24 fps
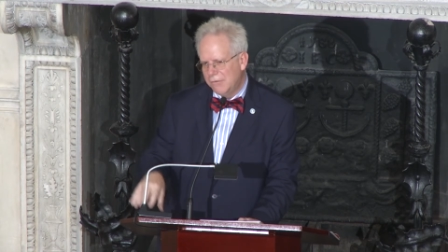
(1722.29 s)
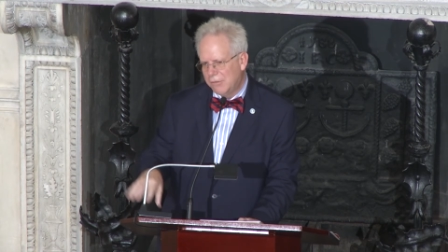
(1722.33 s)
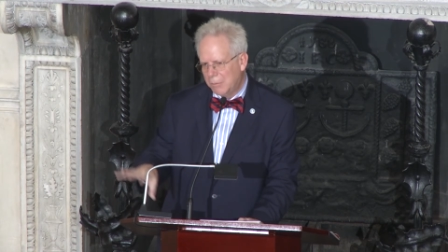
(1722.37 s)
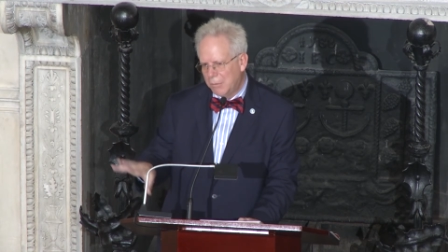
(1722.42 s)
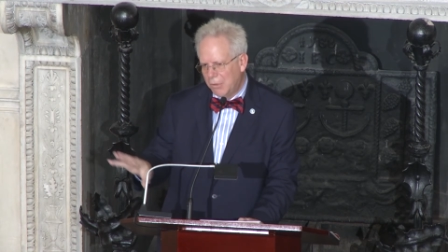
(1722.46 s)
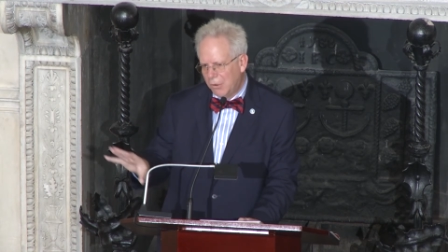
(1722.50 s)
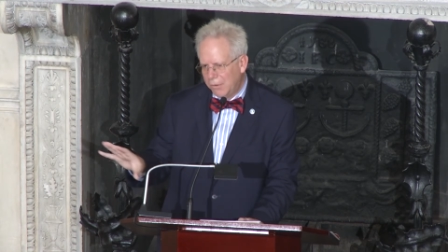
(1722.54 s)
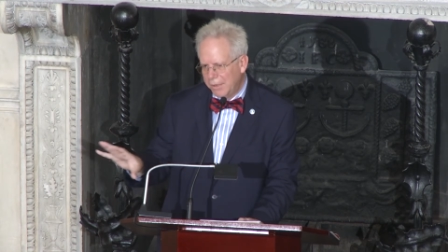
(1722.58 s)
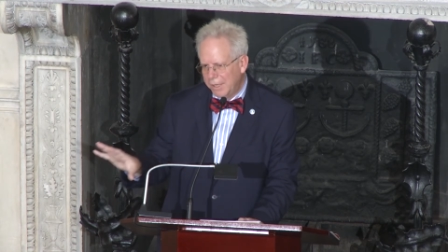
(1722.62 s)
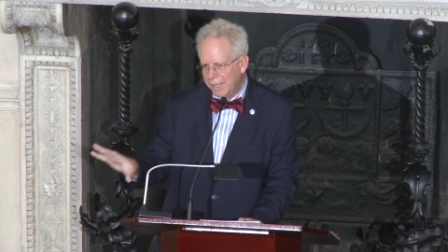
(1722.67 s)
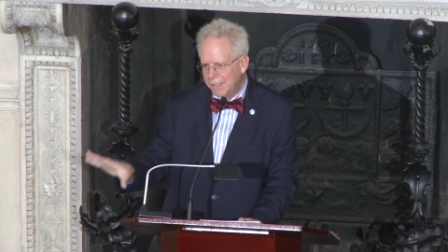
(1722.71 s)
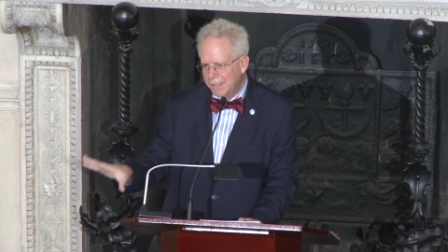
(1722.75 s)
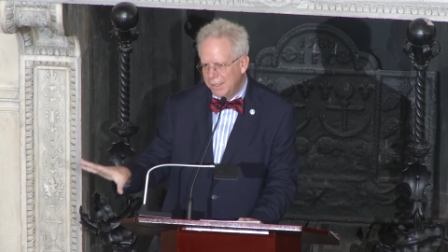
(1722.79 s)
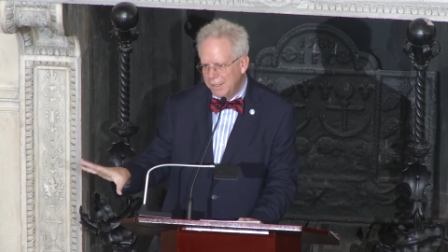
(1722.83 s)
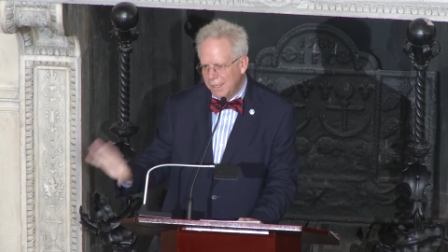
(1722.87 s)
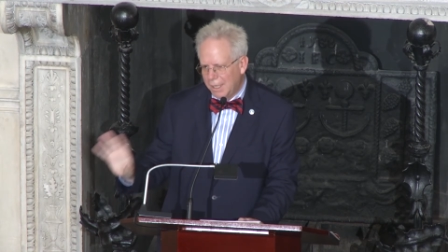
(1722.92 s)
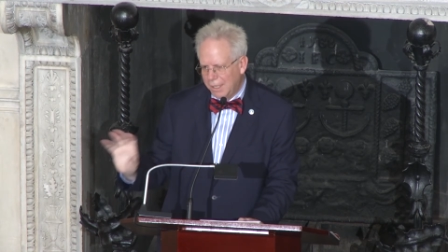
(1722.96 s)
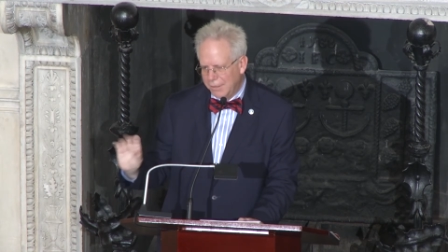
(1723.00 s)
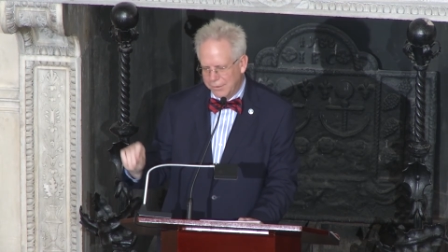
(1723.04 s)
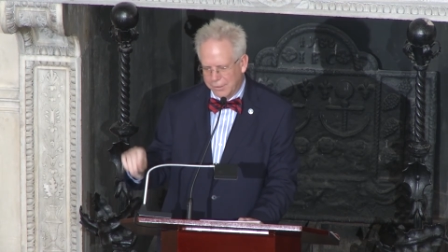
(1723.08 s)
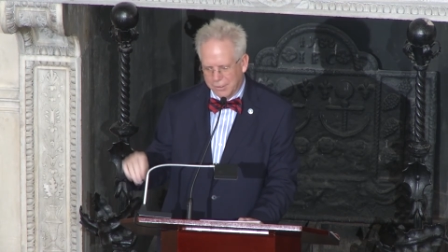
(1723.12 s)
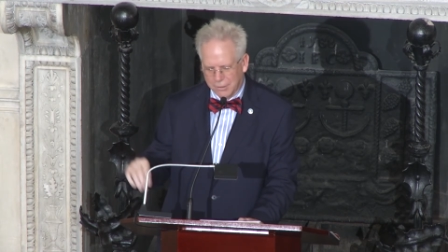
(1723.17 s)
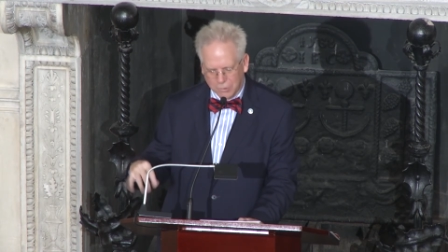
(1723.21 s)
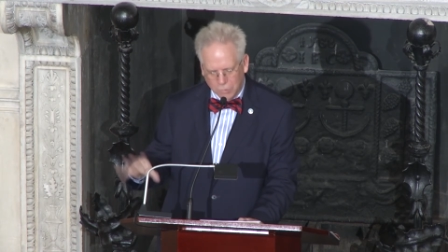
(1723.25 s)
from owning
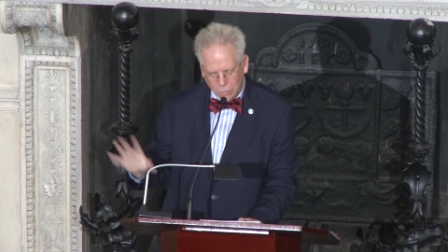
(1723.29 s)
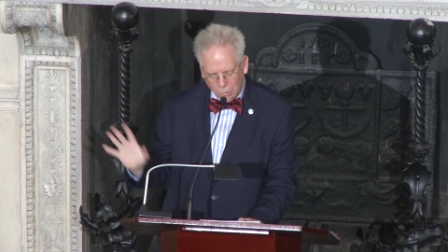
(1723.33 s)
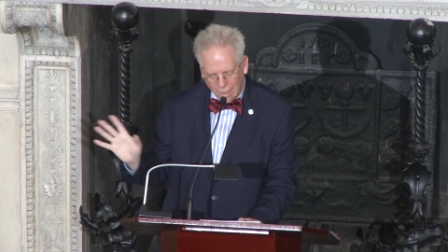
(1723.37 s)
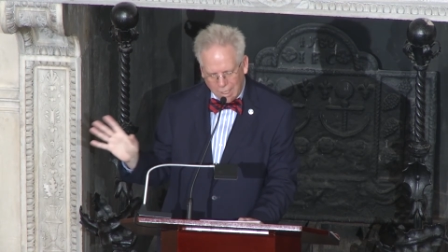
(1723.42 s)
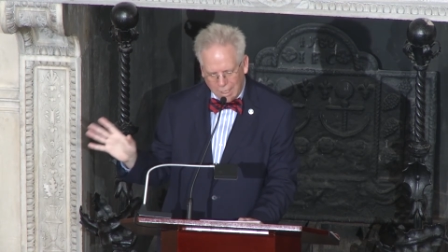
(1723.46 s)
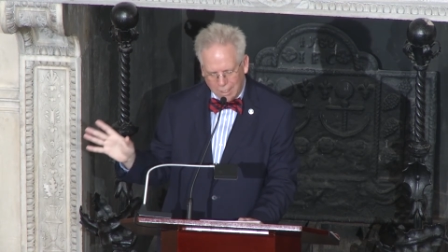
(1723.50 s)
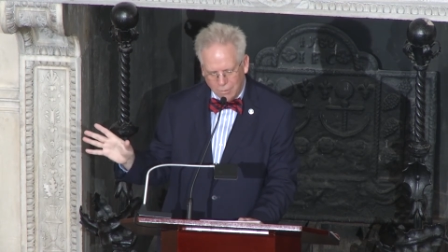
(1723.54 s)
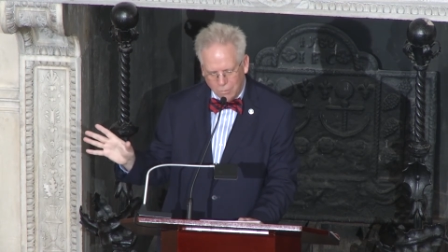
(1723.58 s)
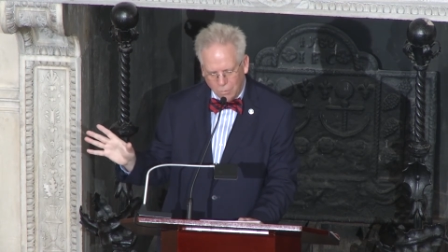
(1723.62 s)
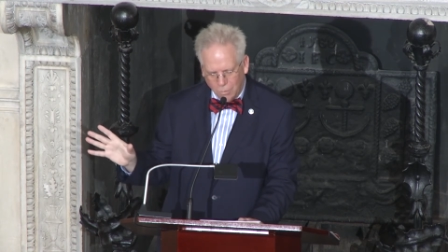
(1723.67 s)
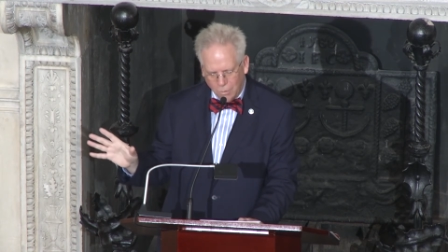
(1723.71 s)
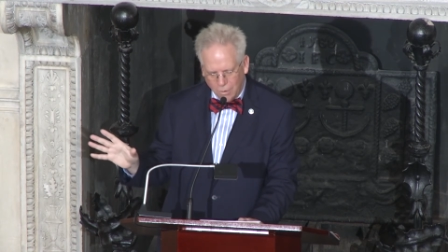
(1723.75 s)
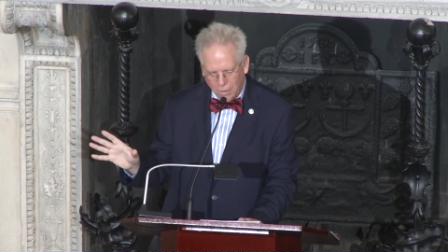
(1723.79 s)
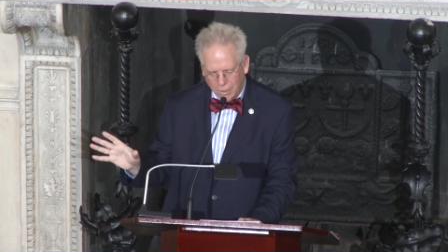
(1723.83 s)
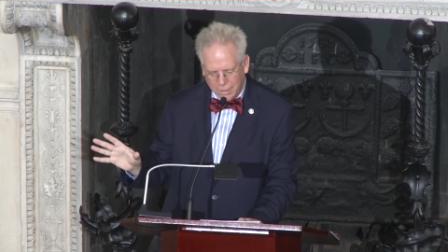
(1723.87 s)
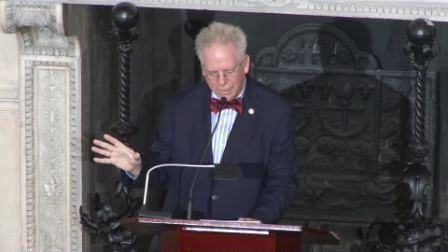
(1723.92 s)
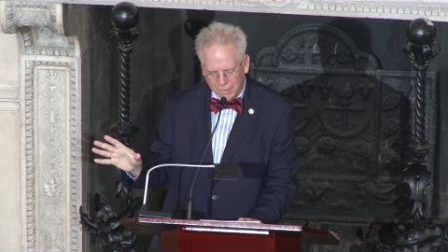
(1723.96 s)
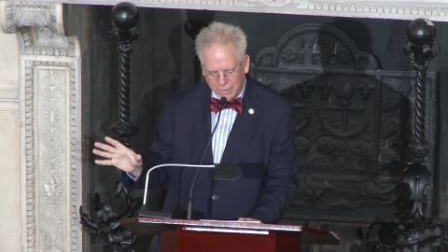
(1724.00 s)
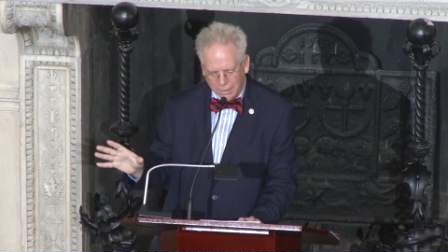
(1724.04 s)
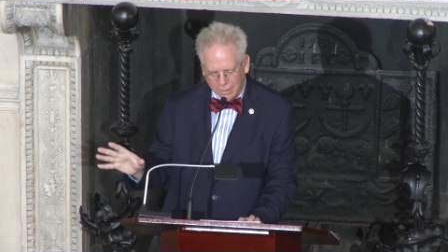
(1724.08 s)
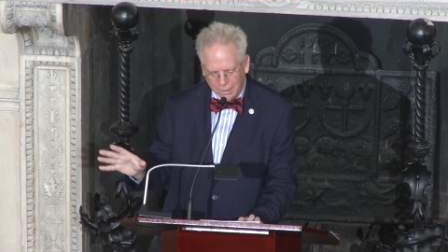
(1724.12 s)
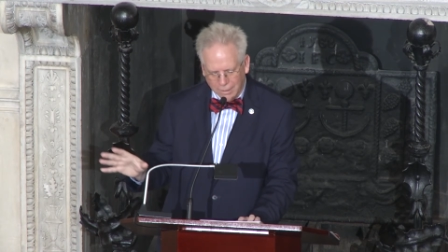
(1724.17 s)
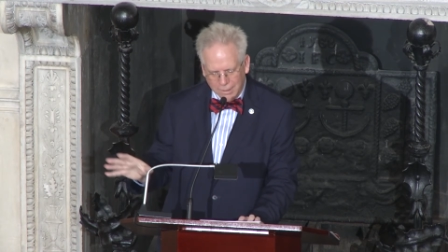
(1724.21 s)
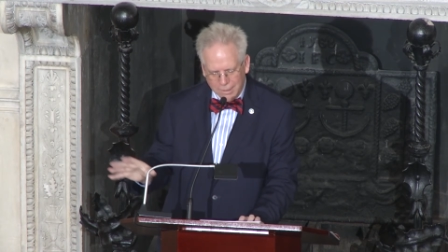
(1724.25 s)
another, Quock
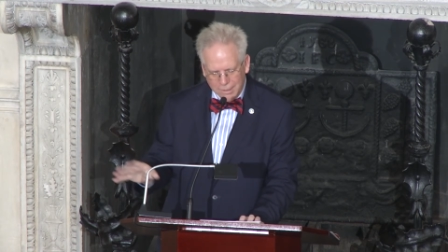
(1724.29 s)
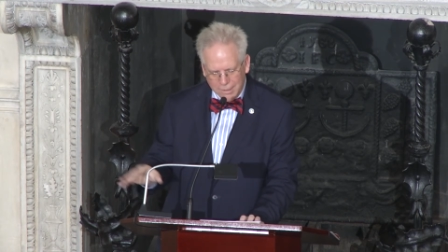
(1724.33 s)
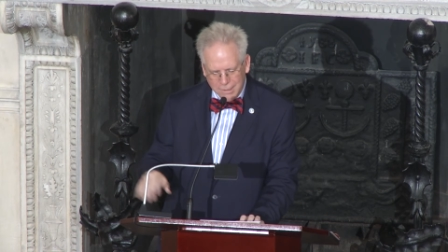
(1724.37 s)
Walker.